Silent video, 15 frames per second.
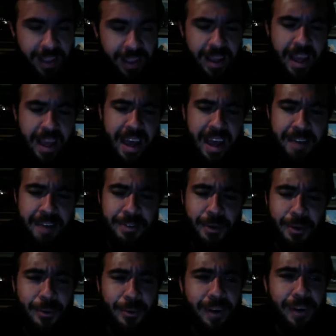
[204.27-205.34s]
have
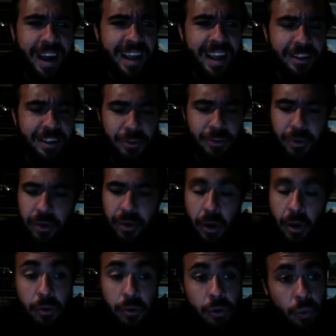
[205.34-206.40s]
the right to
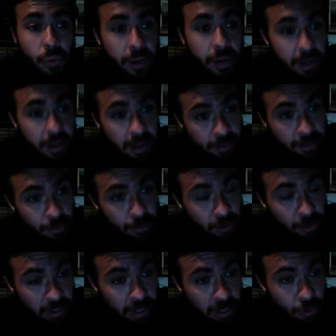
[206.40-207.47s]
go to another
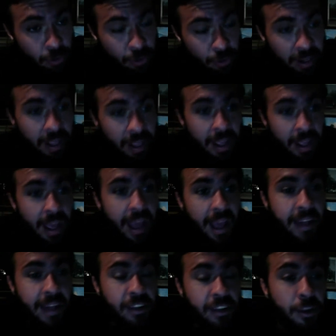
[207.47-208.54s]
country
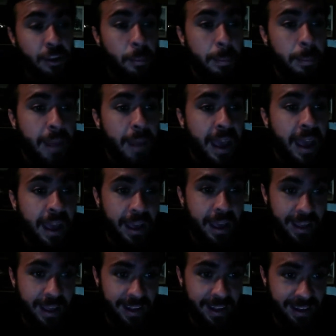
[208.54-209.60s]
and
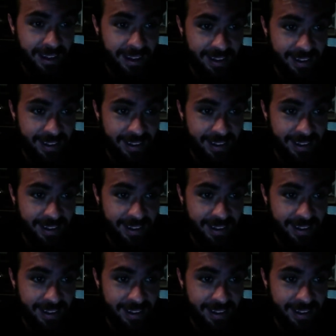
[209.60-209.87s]
demand